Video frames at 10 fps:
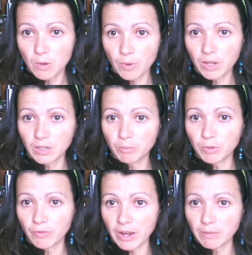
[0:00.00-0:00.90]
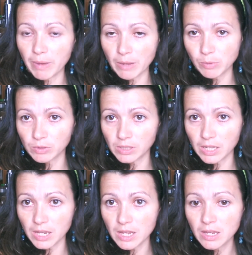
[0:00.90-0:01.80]
We're going to provide Bible
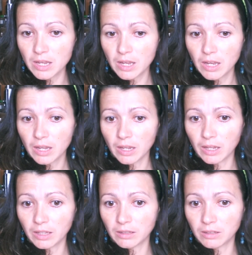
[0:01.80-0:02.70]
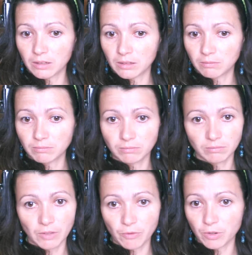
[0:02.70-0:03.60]
study and
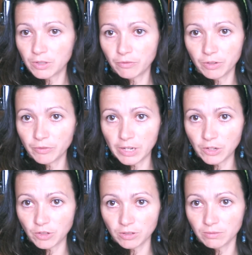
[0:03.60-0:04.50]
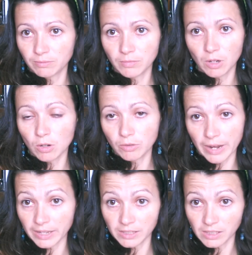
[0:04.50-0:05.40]
if you're a different religion,
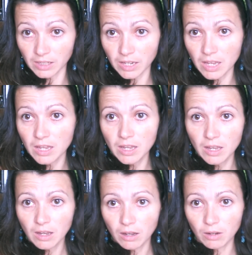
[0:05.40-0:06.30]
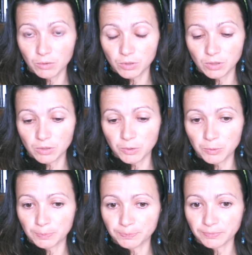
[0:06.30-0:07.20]
Koran study.
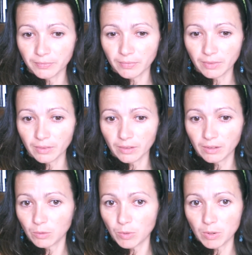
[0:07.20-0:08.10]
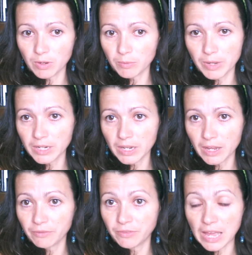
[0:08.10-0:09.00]
Also, we're going to
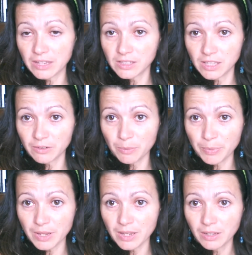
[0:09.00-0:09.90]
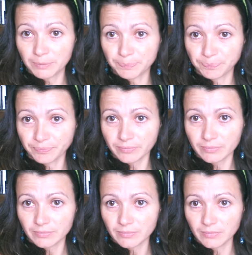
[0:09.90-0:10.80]
have dance therapy
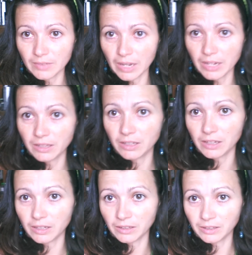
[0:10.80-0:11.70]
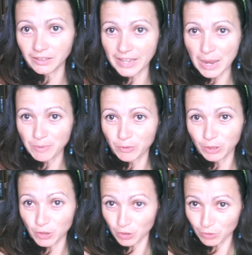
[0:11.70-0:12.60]
and then games for
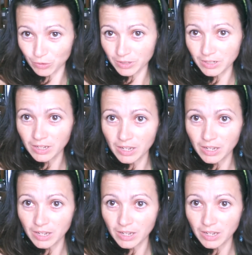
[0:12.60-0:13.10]
the children.